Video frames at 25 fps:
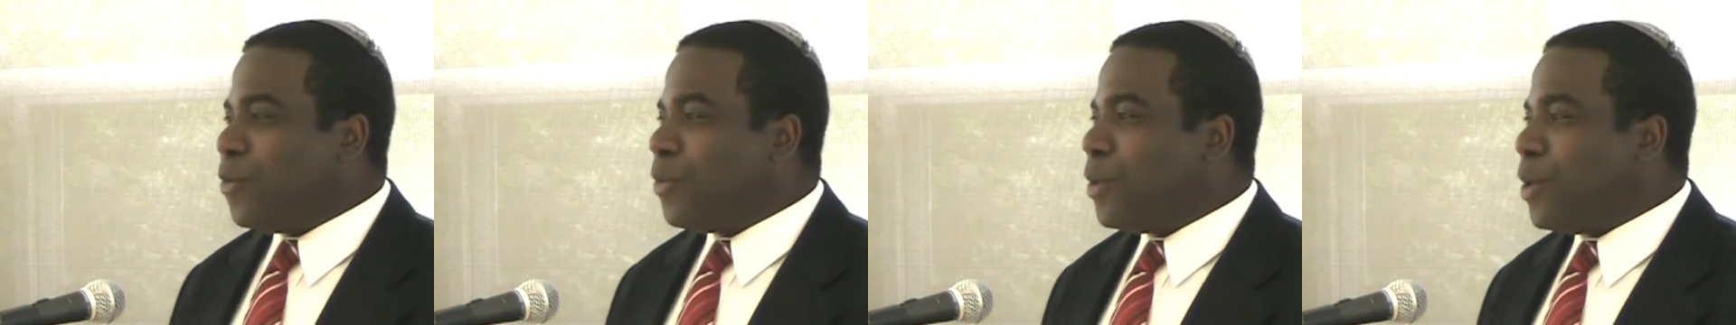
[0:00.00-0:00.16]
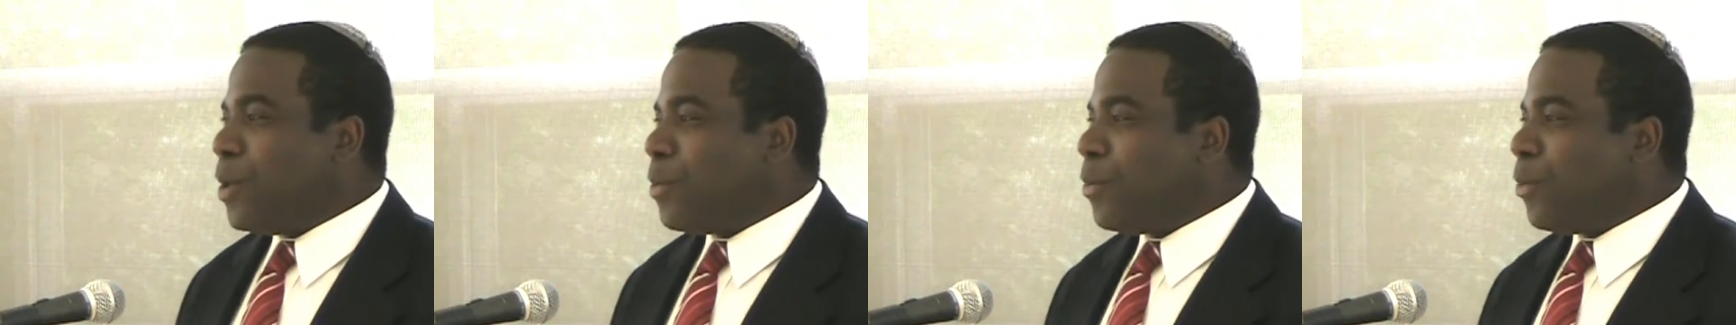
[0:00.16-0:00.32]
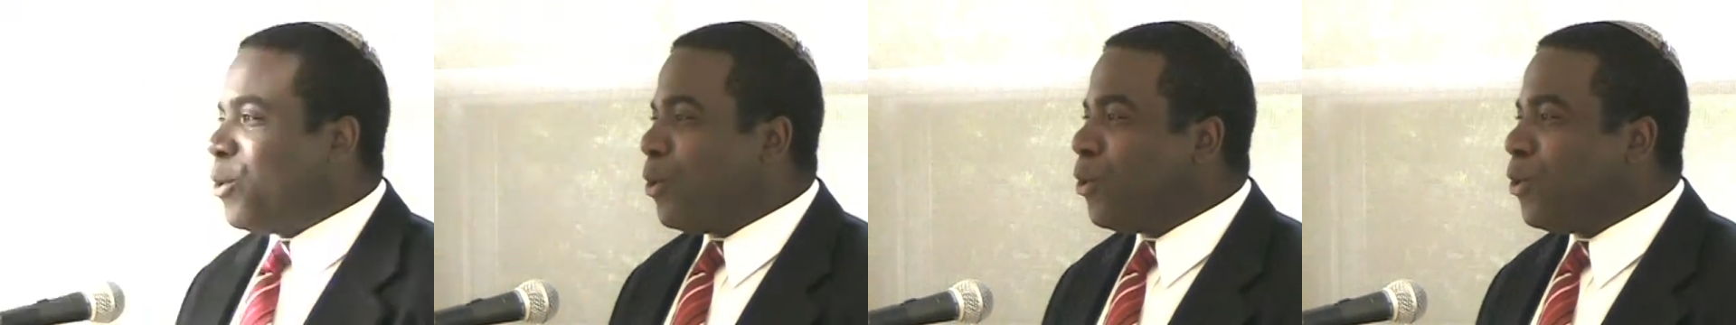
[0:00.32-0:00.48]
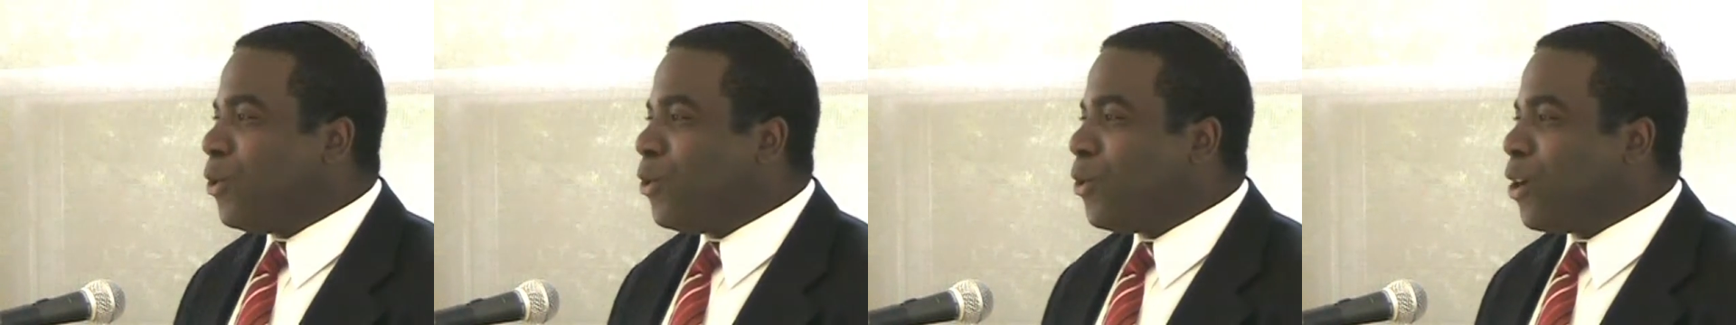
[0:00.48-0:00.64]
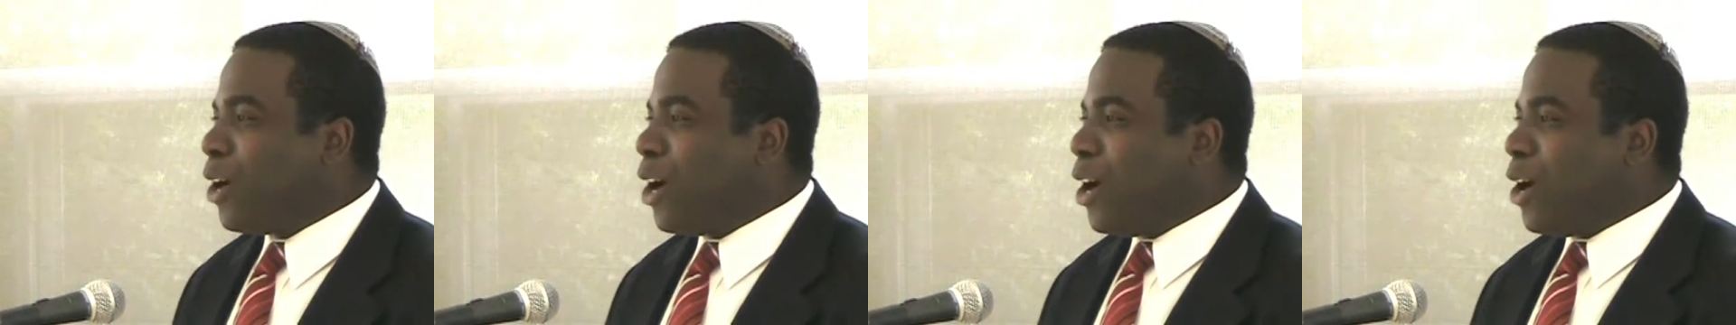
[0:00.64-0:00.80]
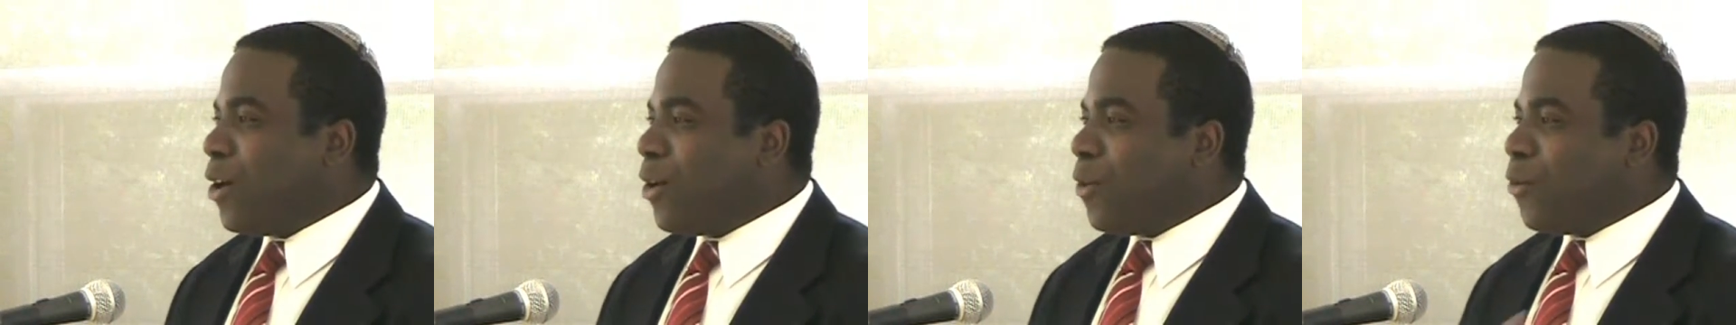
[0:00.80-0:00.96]
people who
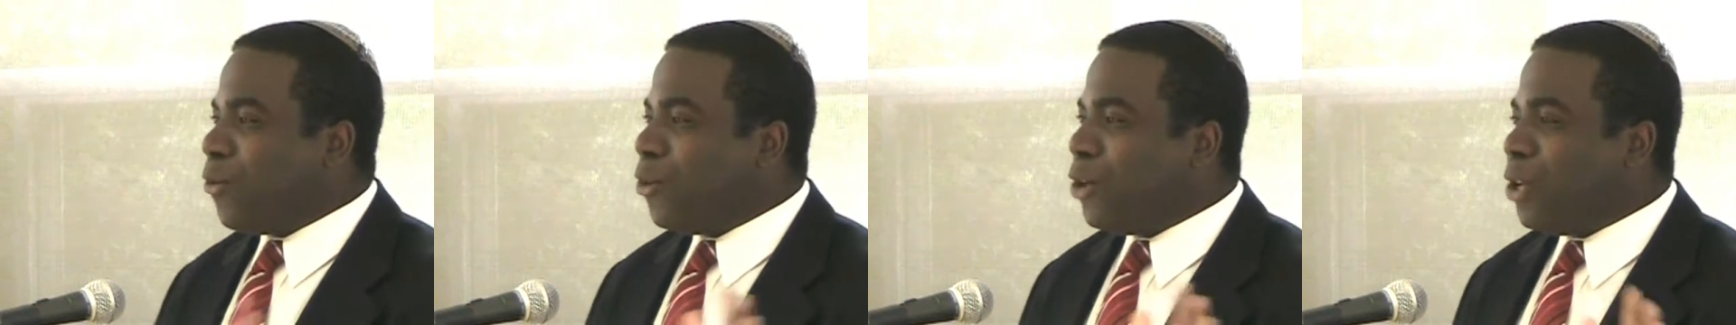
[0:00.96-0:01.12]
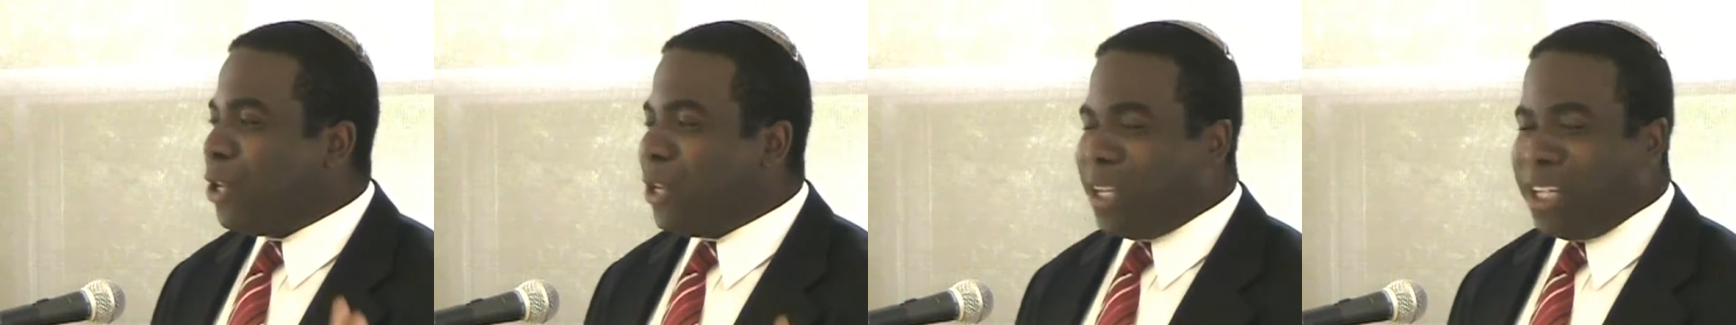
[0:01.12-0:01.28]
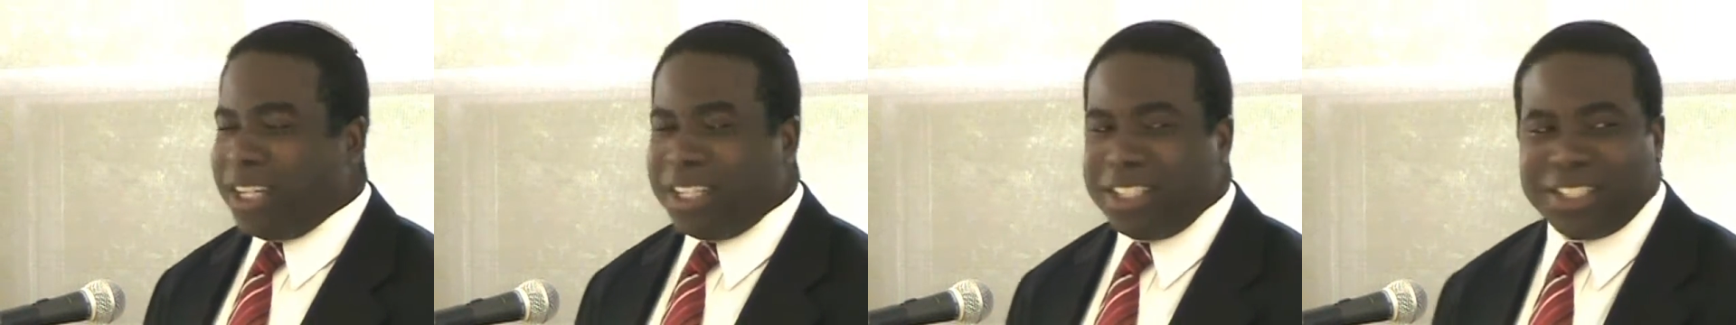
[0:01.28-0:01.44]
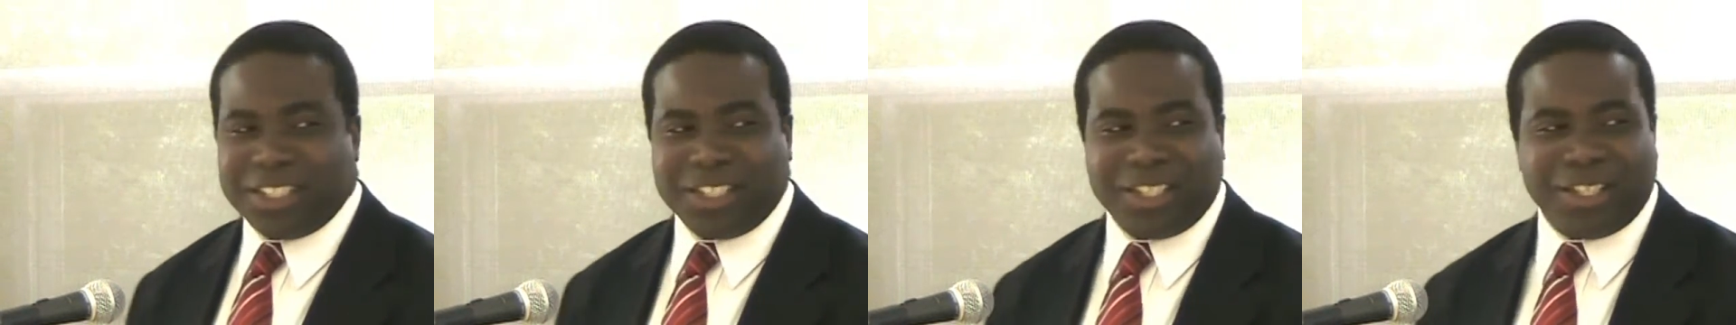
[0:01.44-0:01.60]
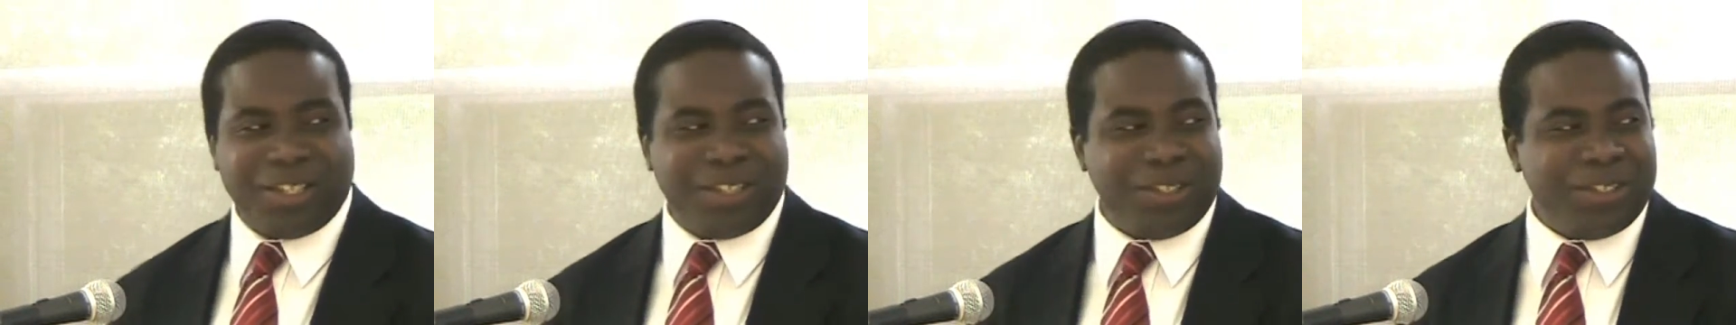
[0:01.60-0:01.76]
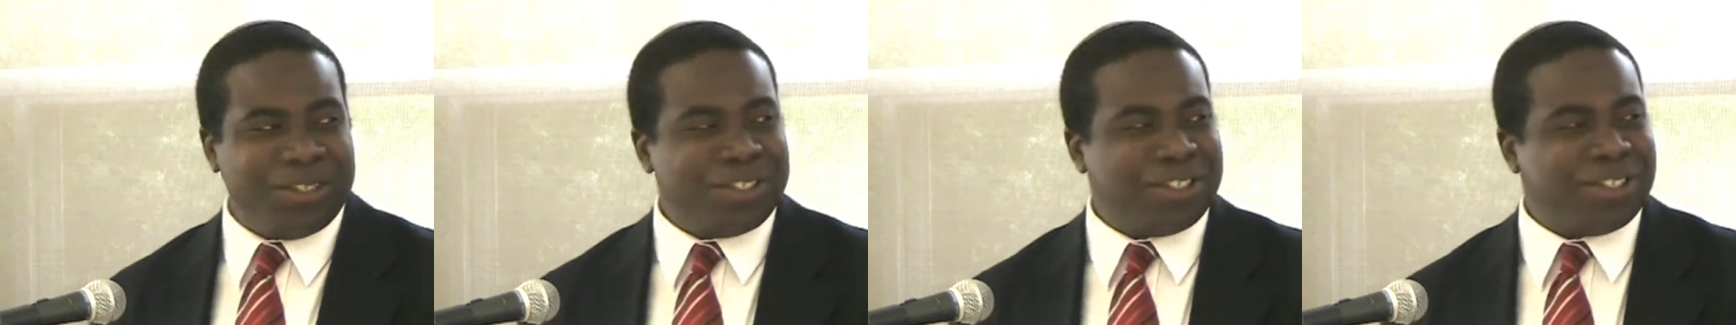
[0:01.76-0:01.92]
are willing
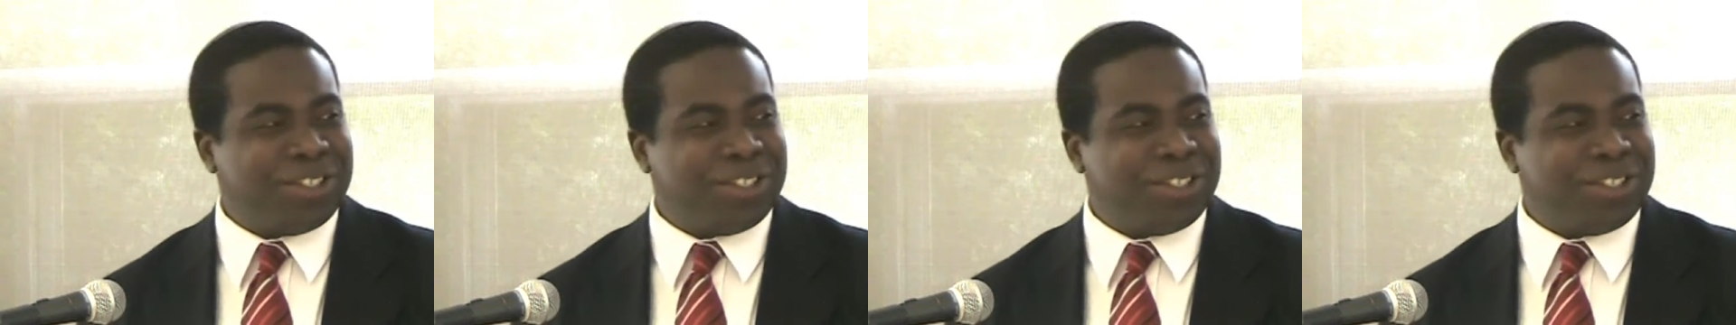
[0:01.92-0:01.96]
to,